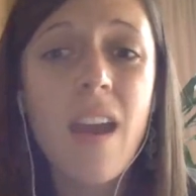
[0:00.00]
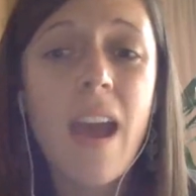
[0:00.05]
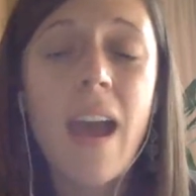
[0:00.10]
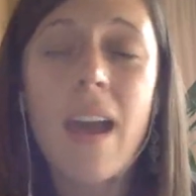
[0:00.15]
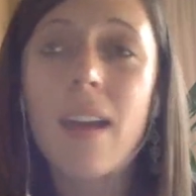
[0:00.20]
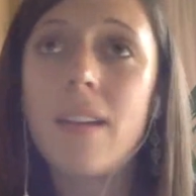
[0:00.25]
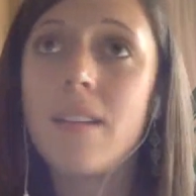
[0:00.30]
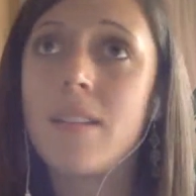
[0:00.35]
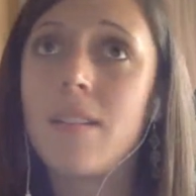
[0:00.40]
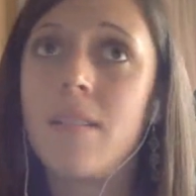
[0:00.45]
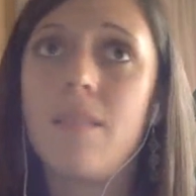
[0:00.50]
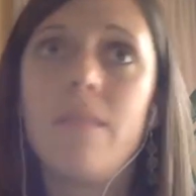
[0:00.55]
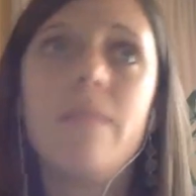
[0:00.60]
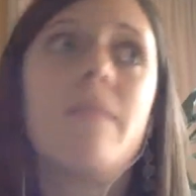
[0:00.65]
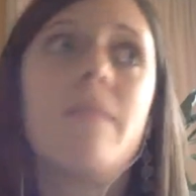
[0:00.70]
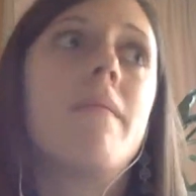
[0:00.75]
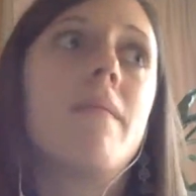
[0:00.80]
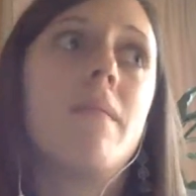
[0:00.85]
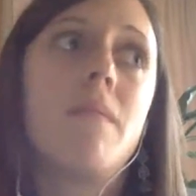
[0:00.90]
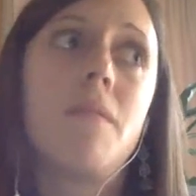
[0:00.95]
And
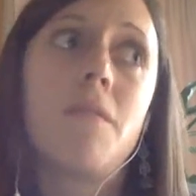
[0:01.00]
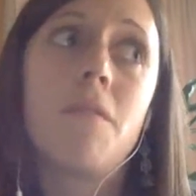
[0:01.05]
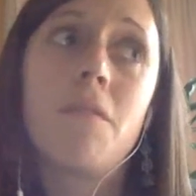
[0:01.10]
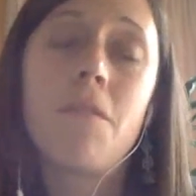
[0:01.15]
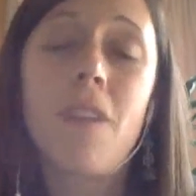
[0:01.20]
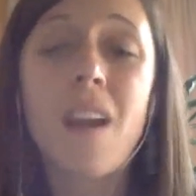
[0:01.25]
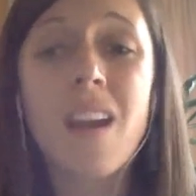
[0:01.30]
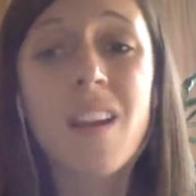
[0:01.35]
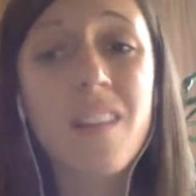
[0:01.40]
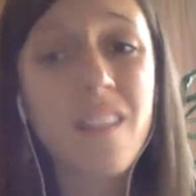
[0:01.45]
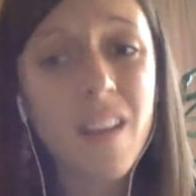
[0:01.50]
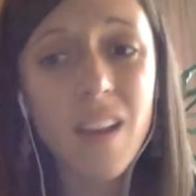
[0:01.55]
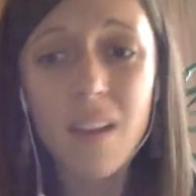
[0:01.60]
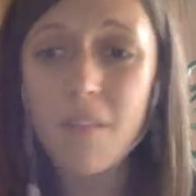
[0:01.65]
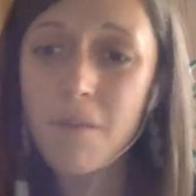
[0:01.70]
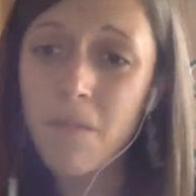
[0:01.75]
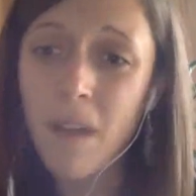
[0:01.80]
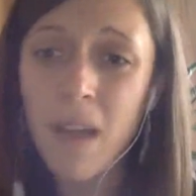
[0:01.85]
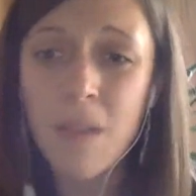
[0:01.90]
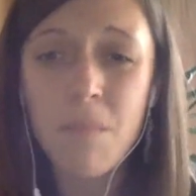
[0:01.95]
frankly,
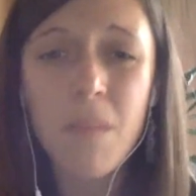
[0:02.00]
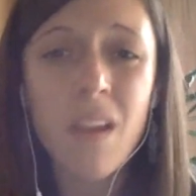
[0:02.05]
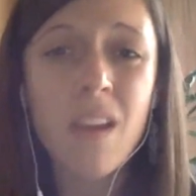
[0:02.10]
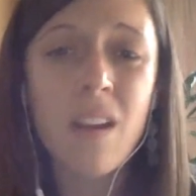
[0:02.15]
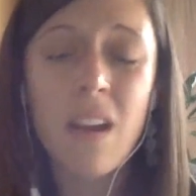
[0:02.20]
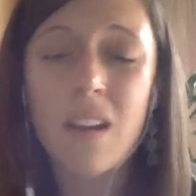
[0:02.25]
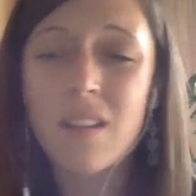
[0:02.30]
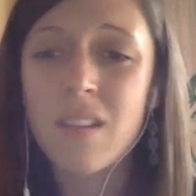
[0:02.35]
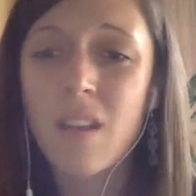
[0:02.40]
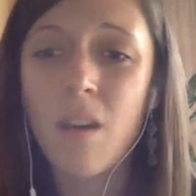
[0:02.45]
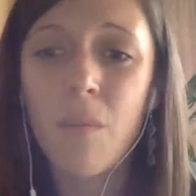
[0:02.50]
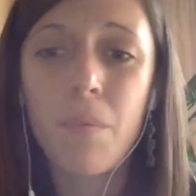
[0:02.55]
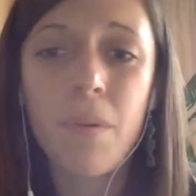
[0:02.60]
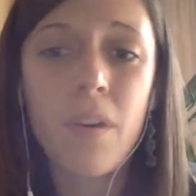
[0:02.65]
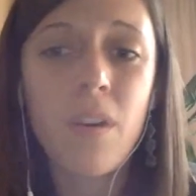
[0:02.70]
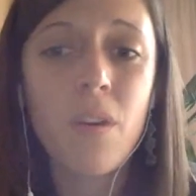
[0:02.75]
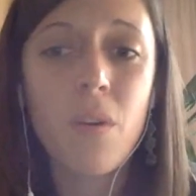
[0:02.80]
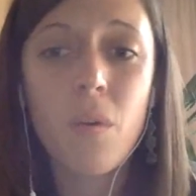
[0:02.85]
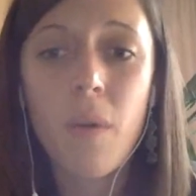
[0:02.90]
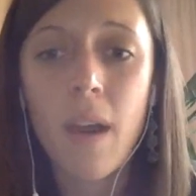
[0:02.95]
find me an
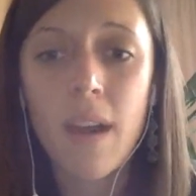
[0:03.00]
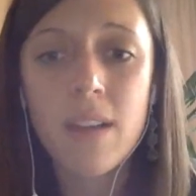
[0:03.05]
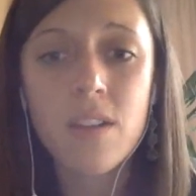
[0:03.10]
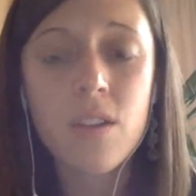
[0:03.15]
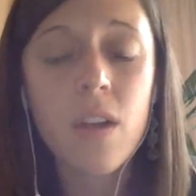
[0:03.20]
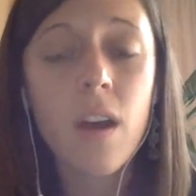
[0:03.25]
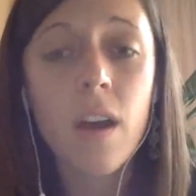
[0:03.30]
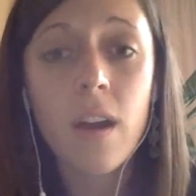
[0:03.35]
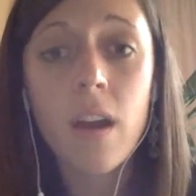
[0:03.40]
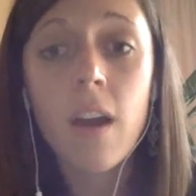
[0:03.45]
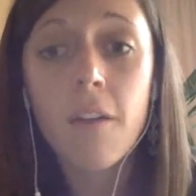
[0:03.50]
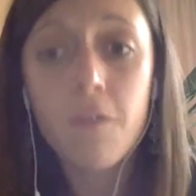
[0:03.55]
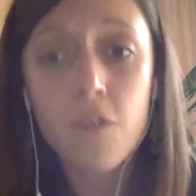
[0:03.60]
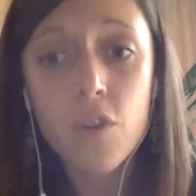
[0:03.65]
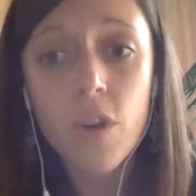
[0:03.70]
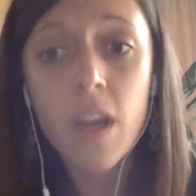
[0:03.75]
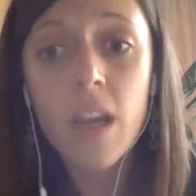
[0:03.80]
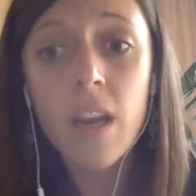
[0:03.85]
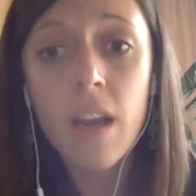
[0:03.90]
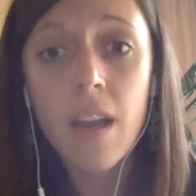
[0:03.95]
SLP who has enough
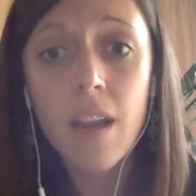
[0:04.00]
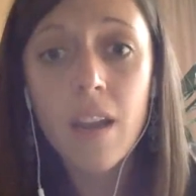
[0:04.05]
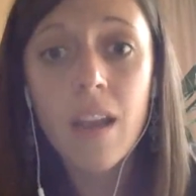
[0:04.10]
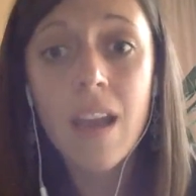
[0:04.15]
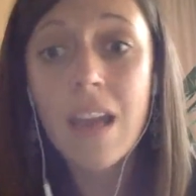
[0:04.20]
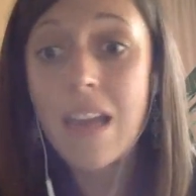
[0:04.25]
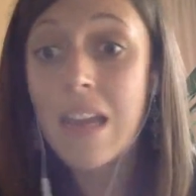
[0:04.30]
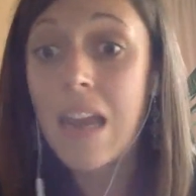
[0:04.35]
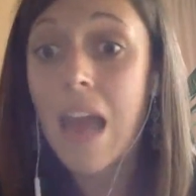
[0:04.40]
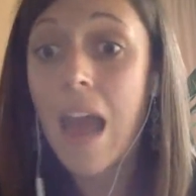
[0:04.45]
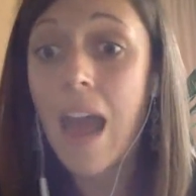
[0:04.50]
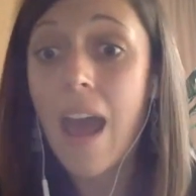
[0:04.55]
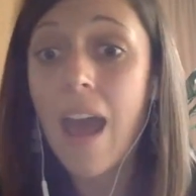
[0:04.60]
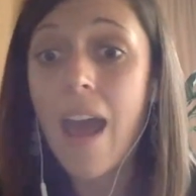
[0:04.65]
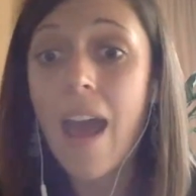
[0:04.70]
training in